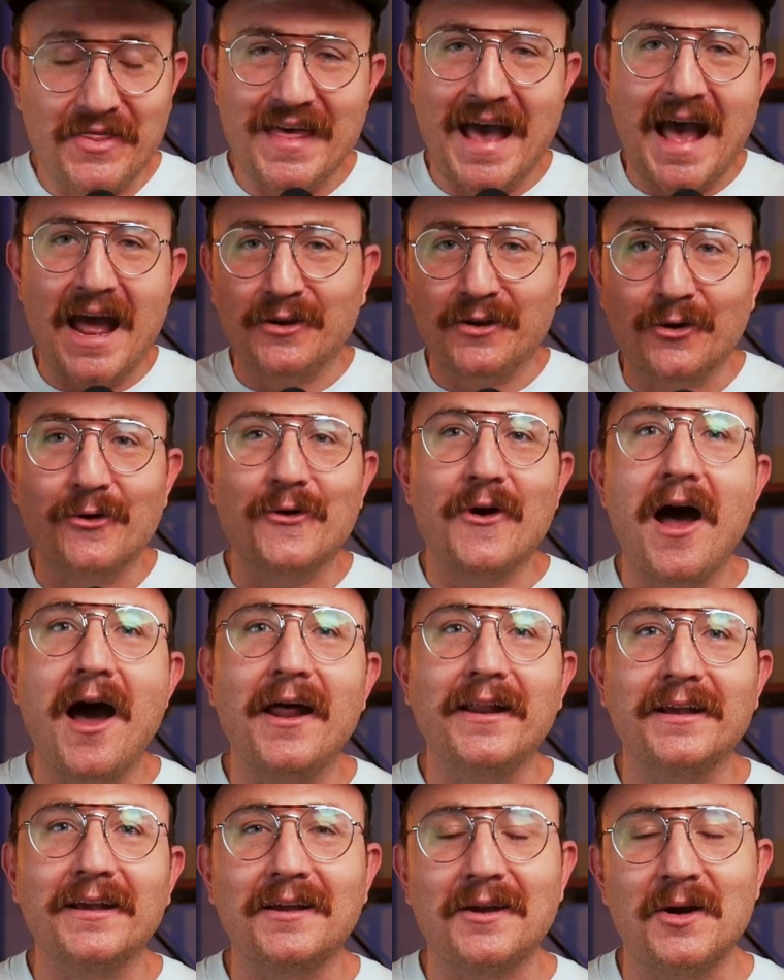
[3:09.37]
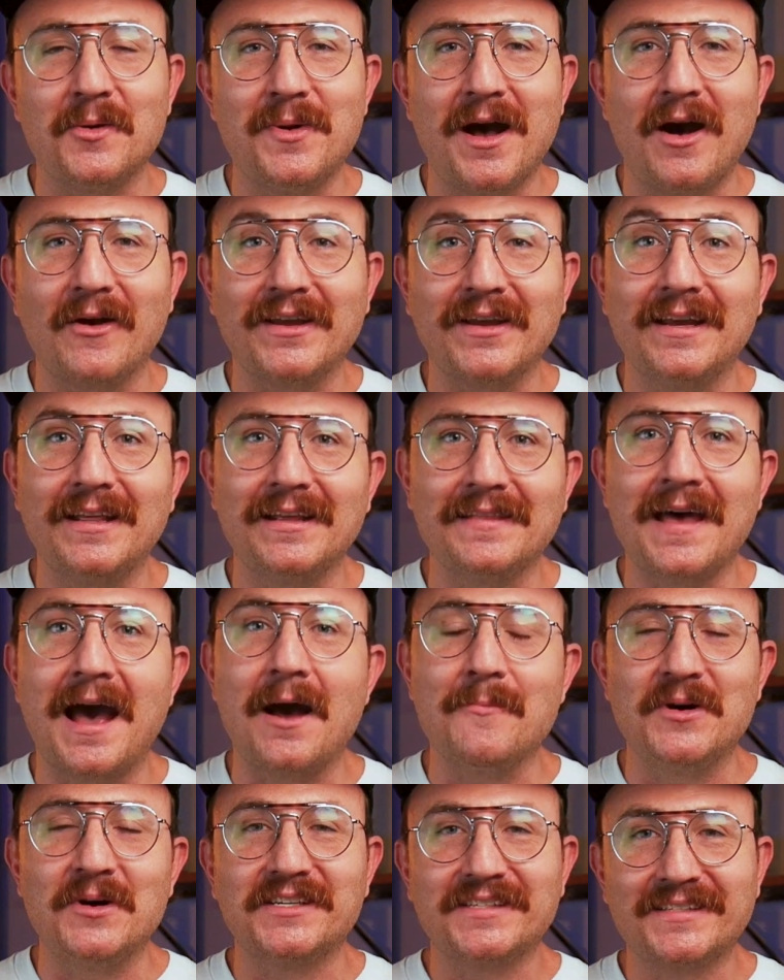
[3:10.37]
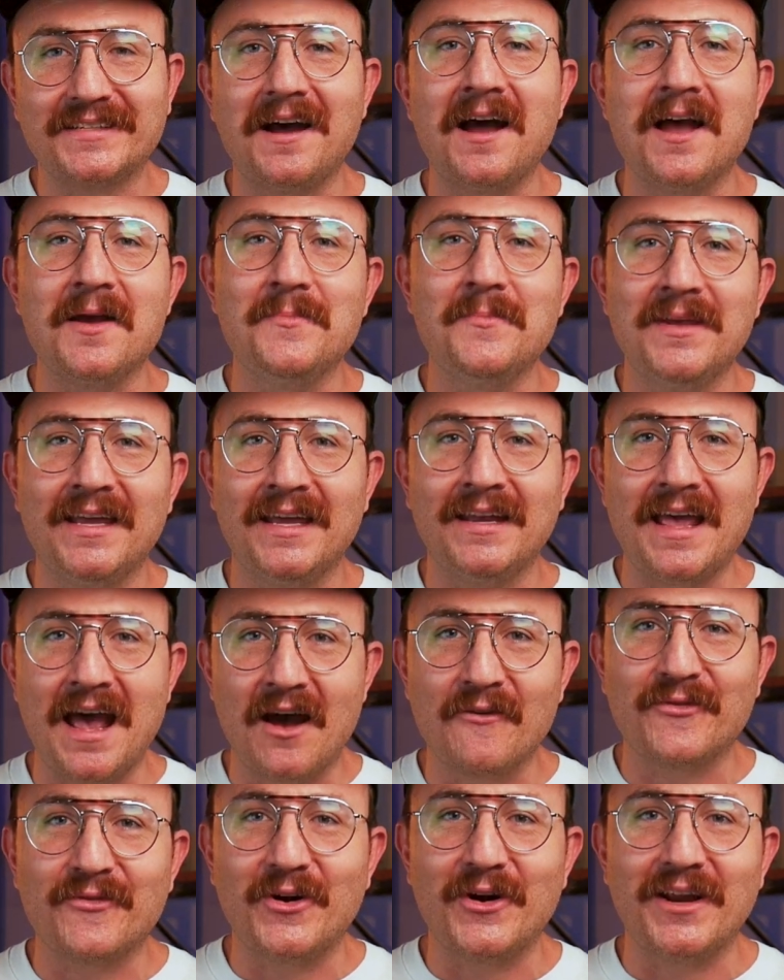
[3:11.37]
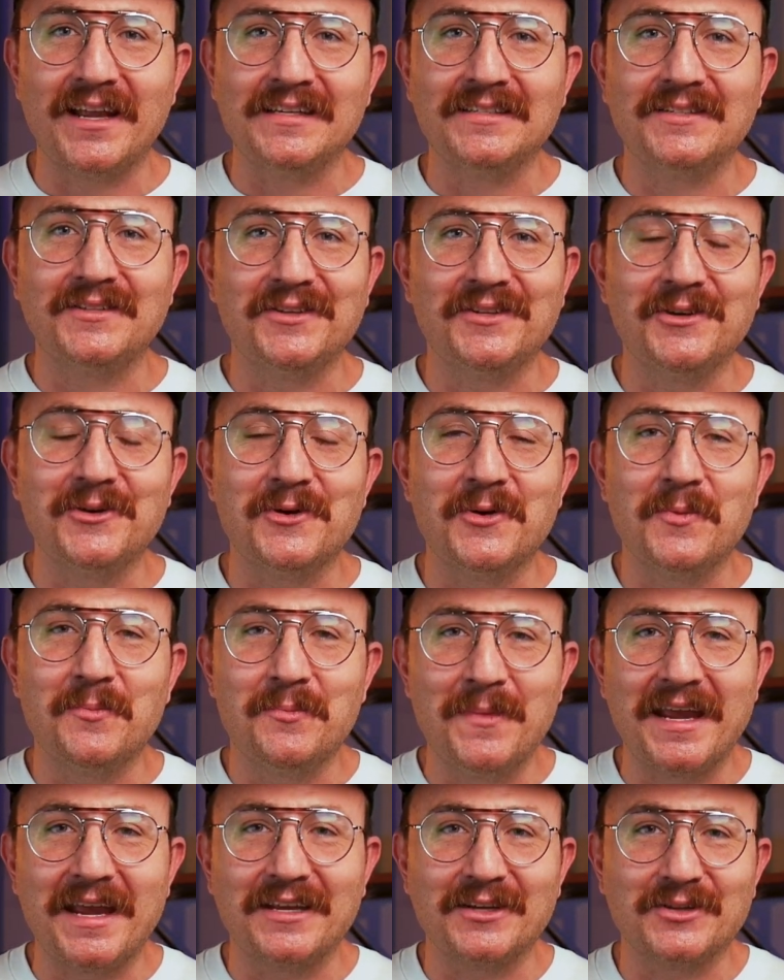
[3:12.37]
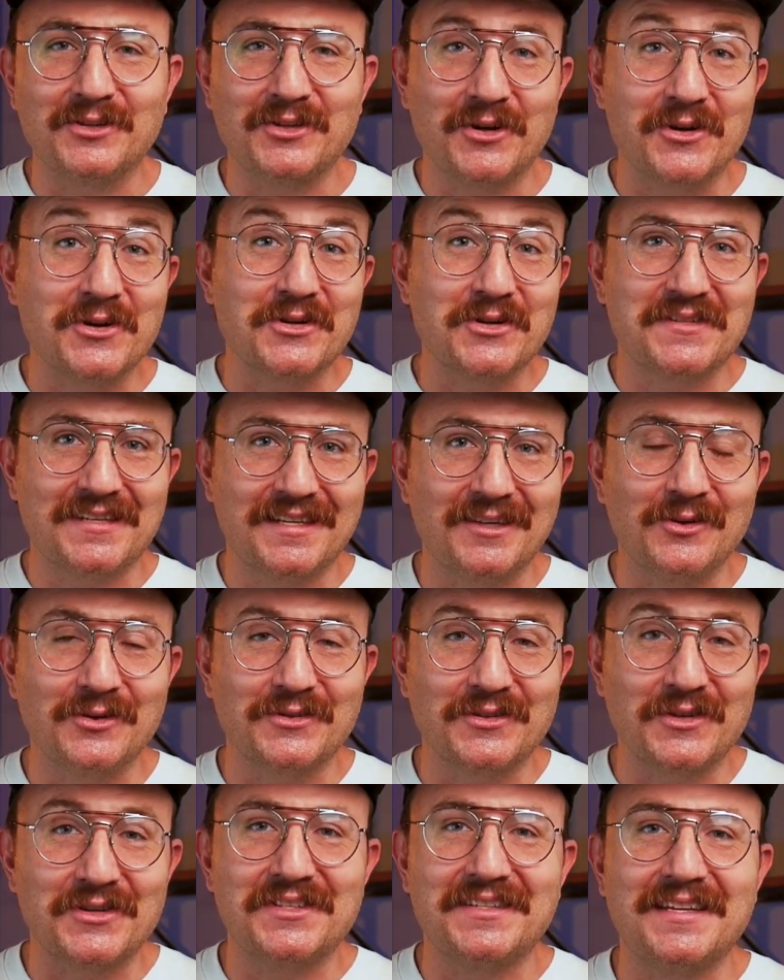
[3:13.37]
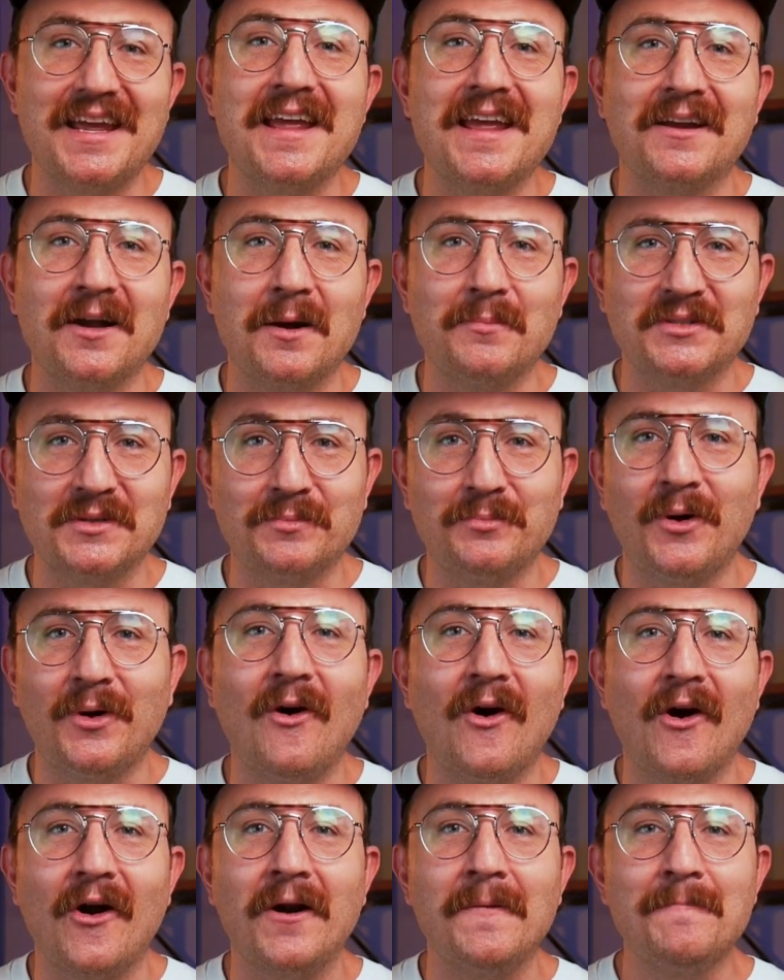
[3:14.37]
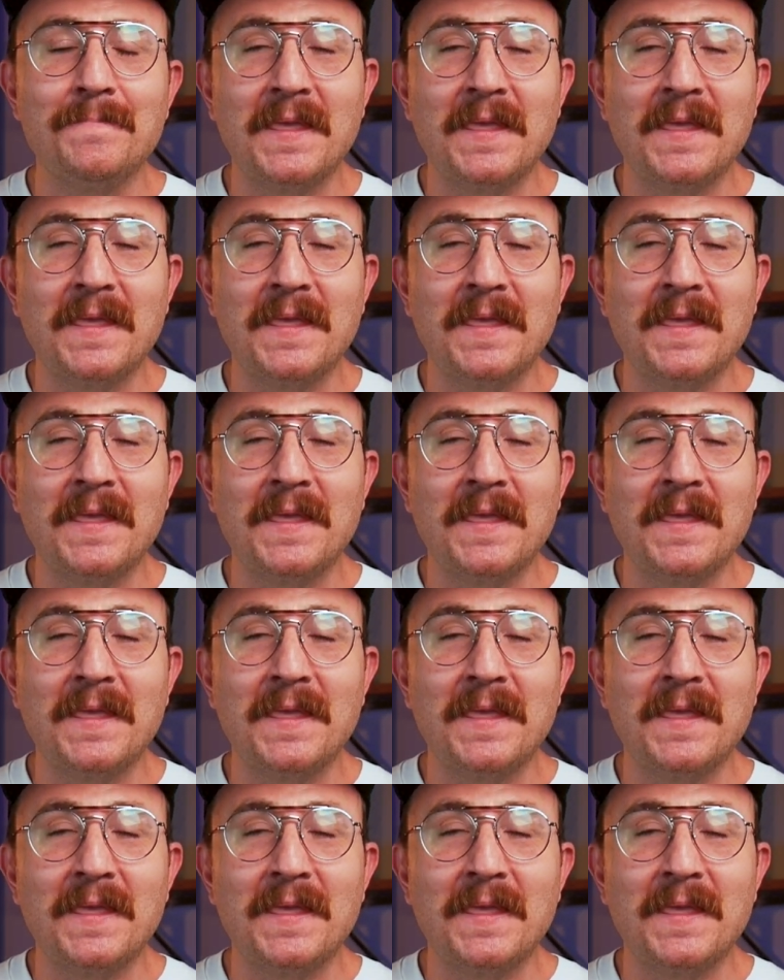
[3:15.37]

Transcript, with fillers: that neurotic about getting that much time and effort into making sure your skills are staying up to par.